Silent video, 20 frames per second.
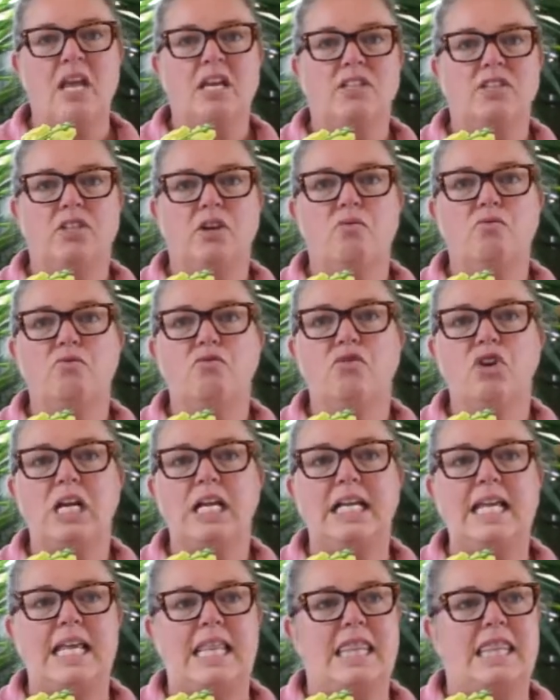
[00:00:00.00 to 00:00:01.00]
It's got a
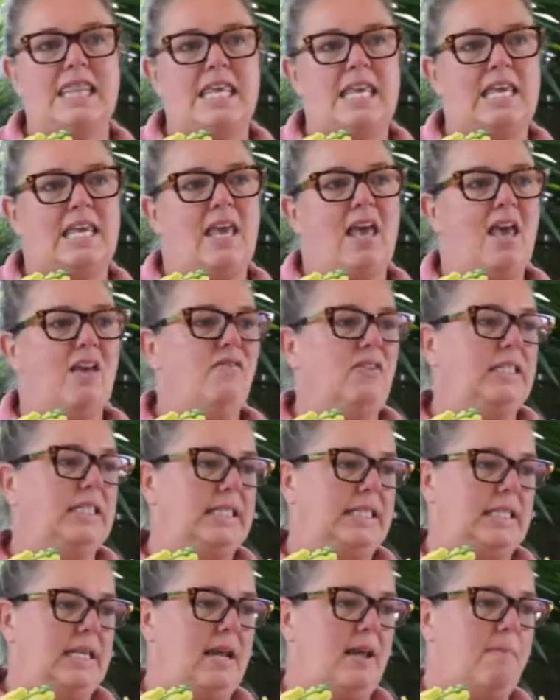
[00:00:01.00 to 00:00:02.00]
really thick, heavy
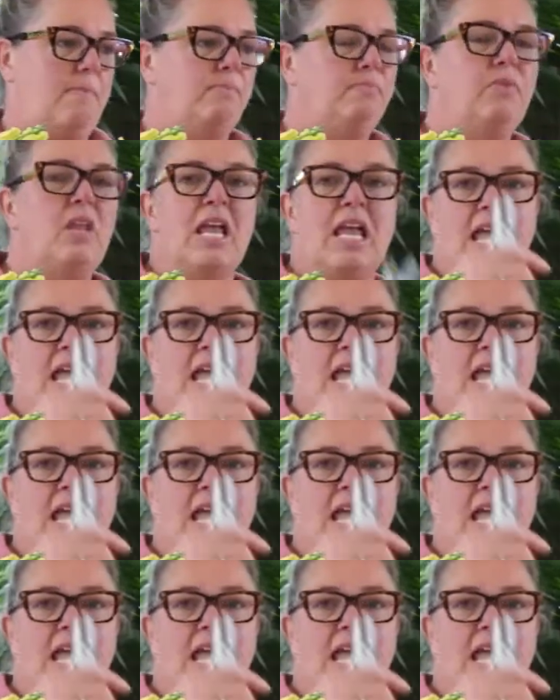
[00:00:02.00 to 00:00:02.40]
stem.